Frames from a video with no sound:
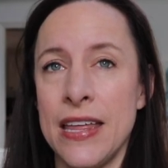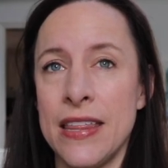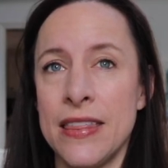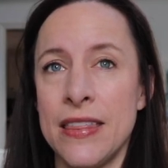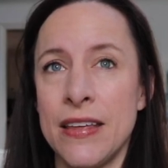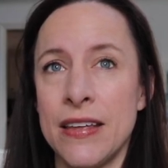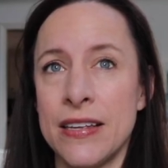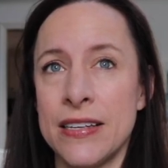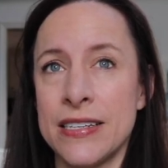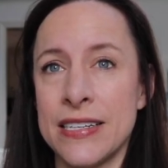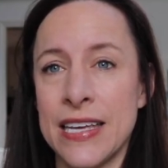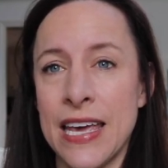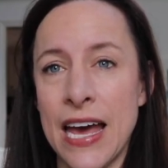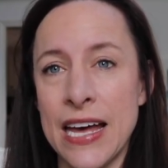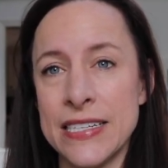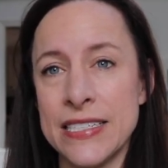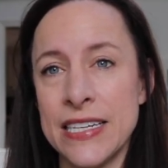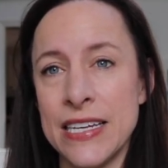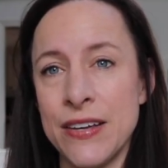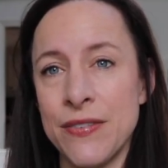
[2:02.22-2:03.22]
The
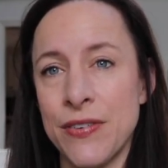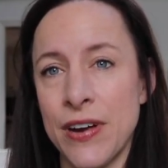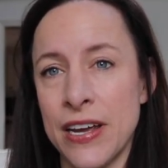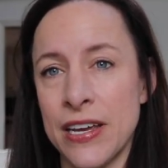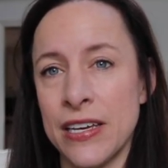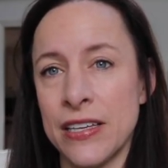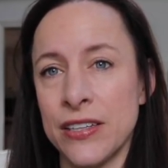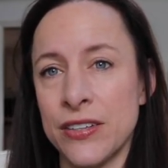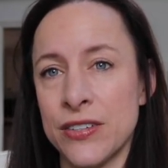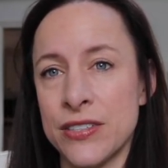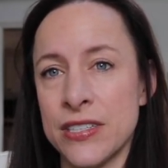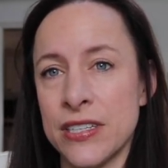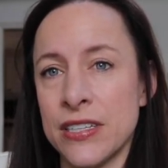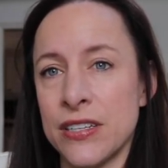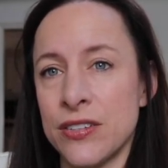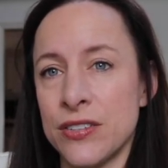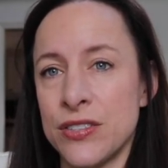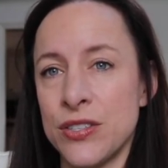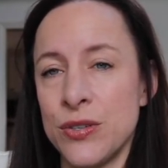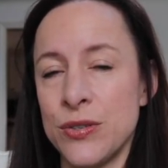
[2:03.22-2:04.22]
Cassie regular is a
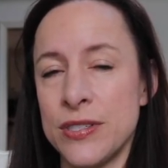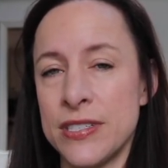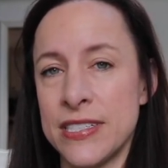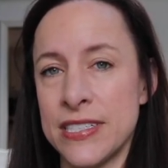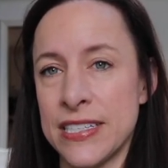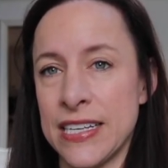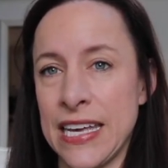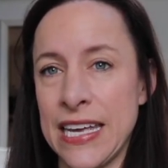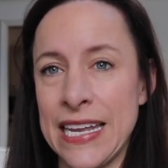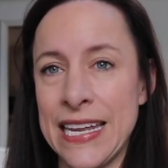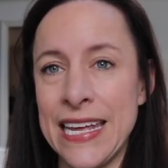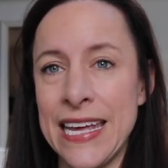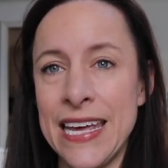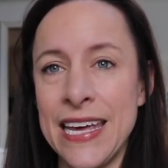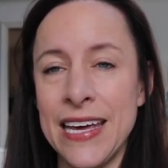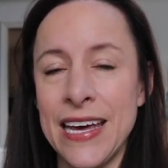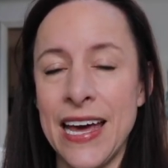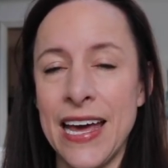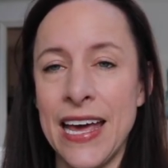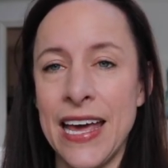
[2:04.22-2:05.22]
little too
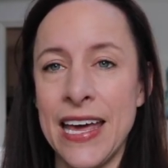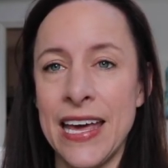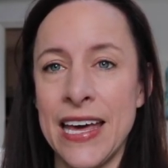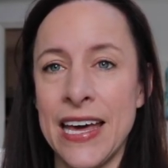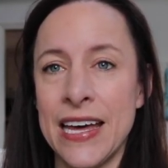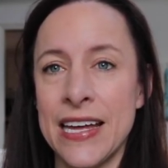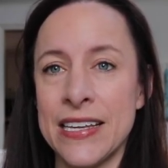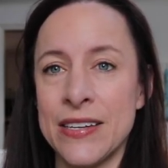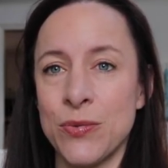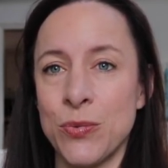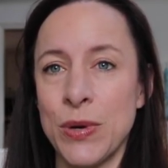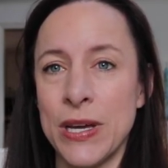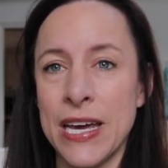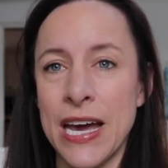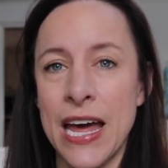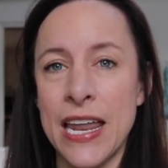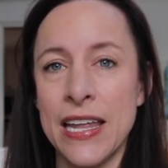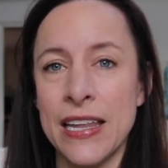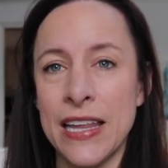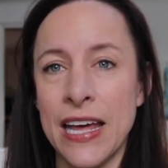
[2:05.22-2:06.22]
skinny, and we
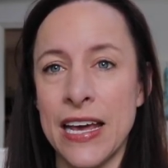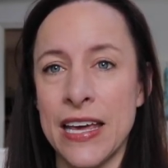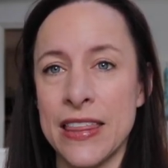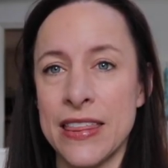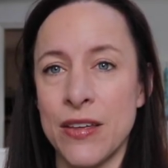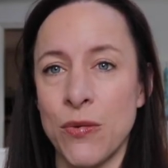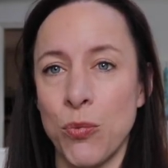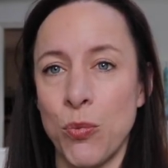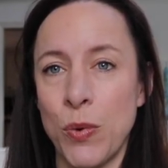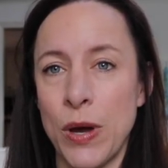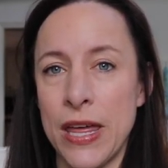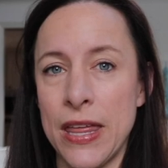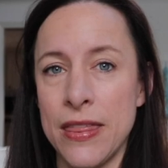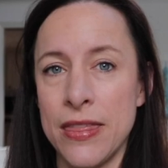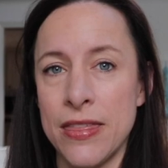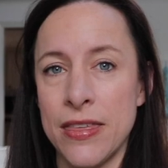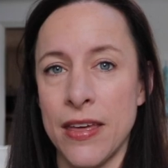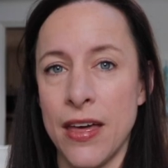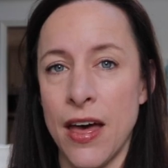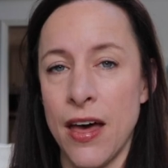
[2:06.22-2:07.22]
kind of like the
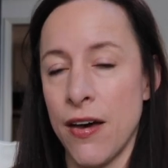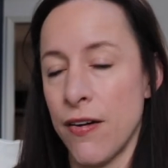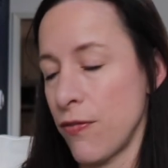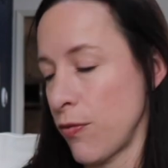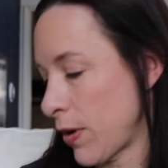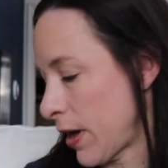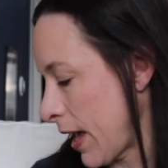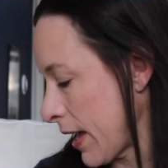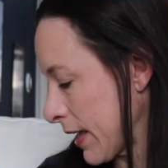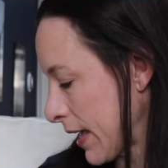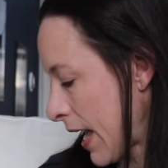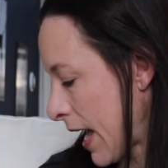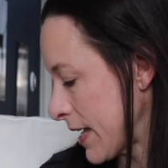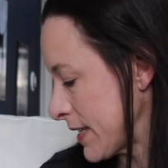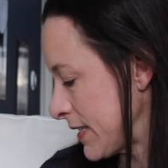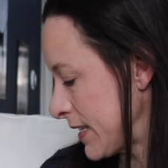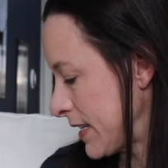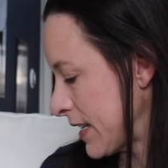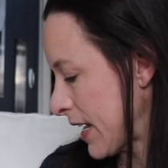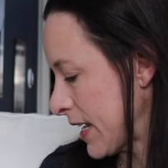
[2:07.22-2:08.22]
width of what a
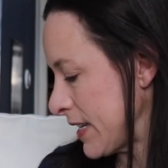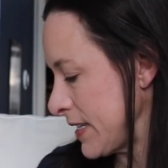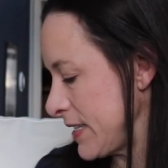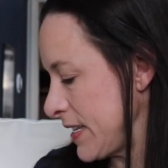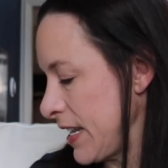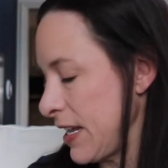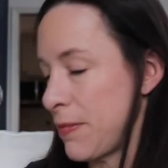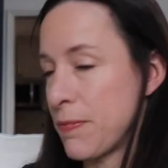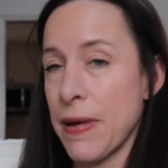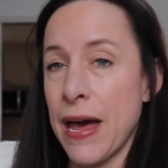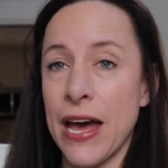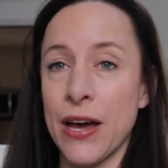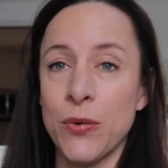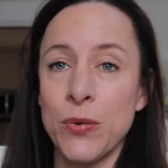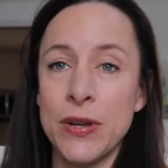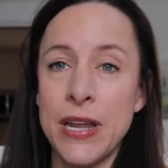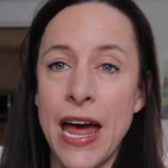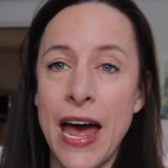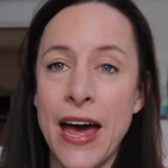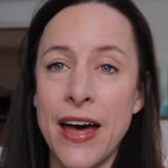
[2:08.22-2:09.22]
Cassie 19 bag
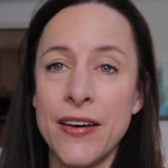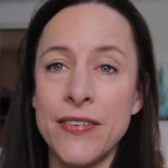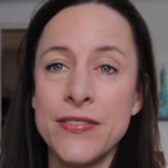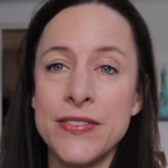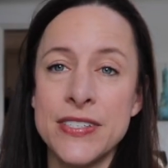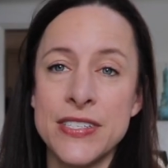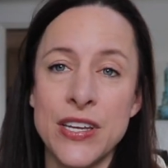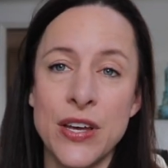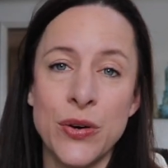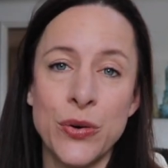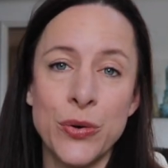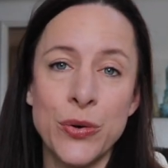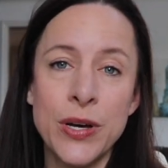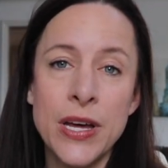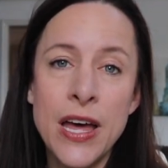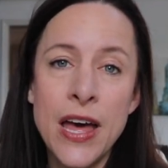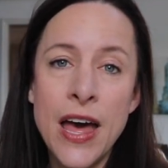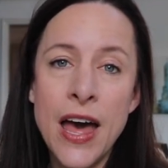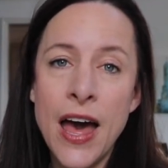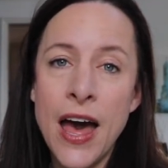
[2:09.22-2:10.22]
would have. So
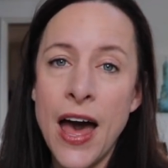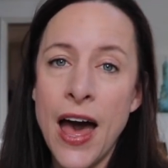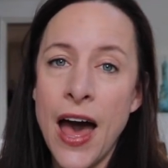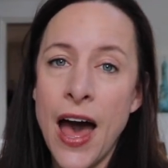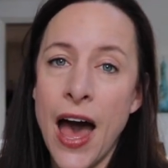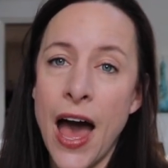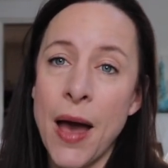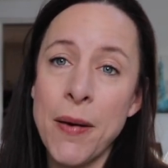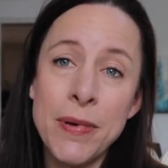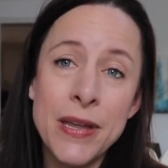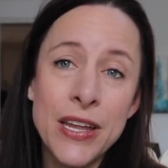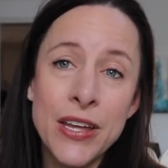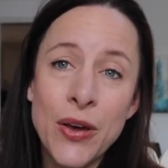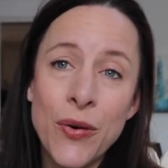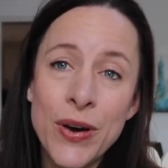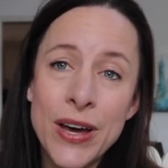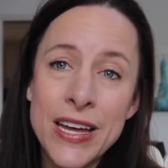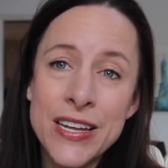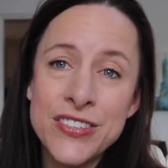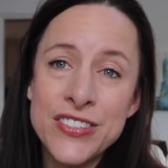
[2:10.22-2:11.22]
I'm gonna go
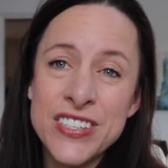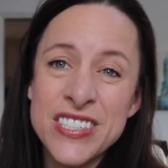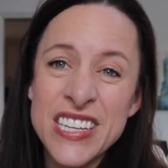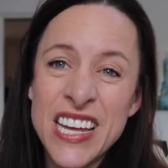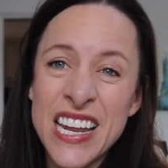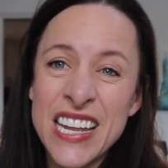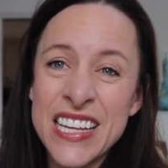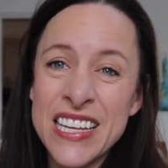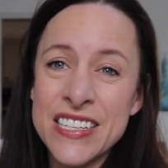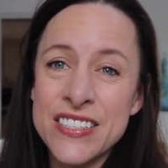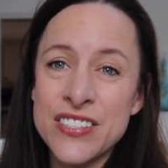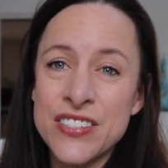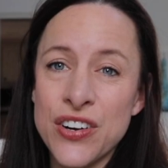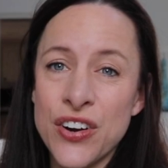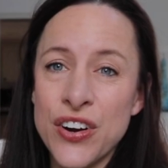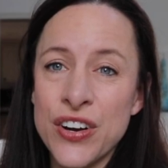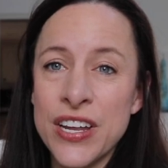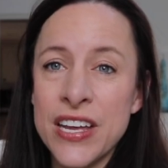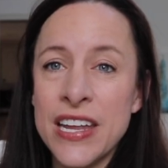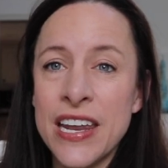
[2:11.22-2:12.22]
ahead and just kind of get
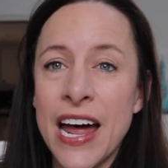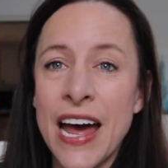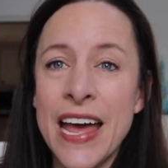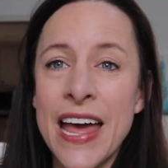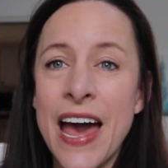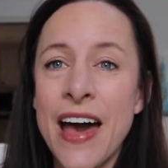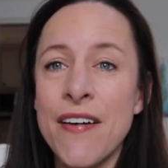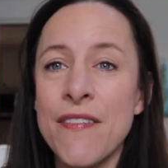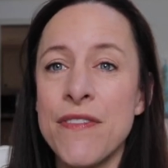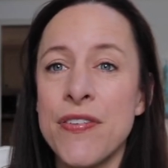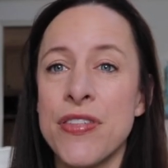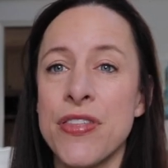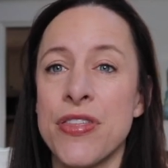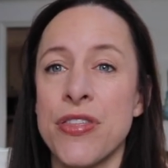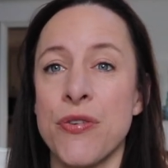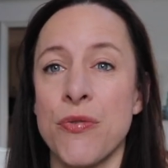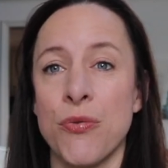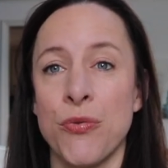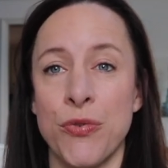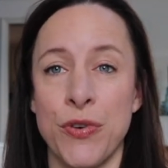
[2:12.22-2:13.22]
started. I have
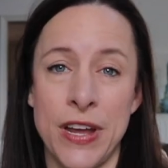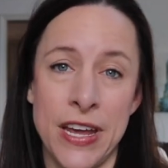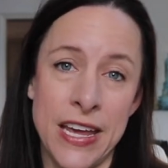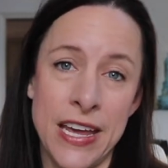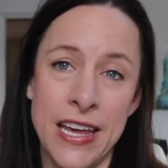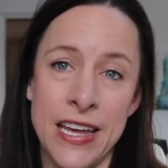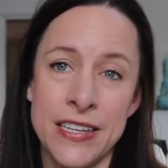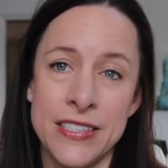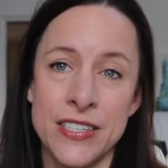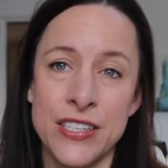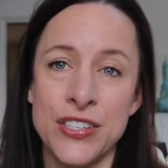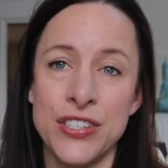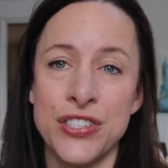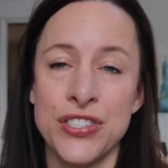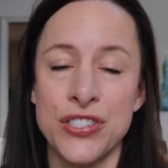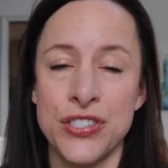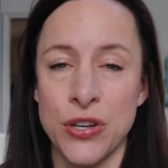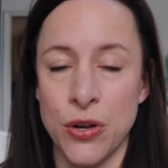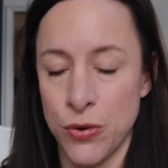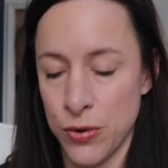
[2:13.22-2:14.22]
three to
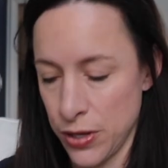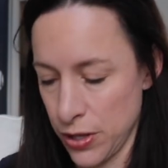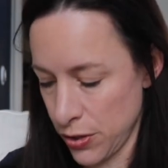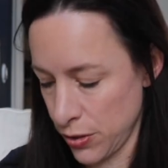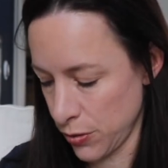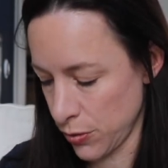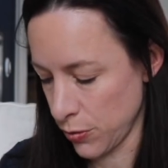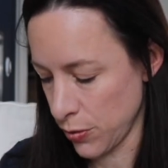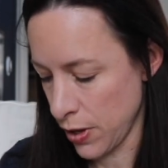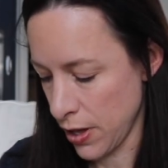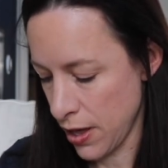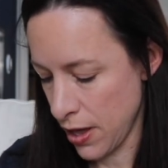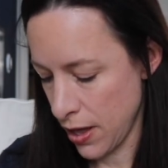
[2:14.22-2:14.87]
show you.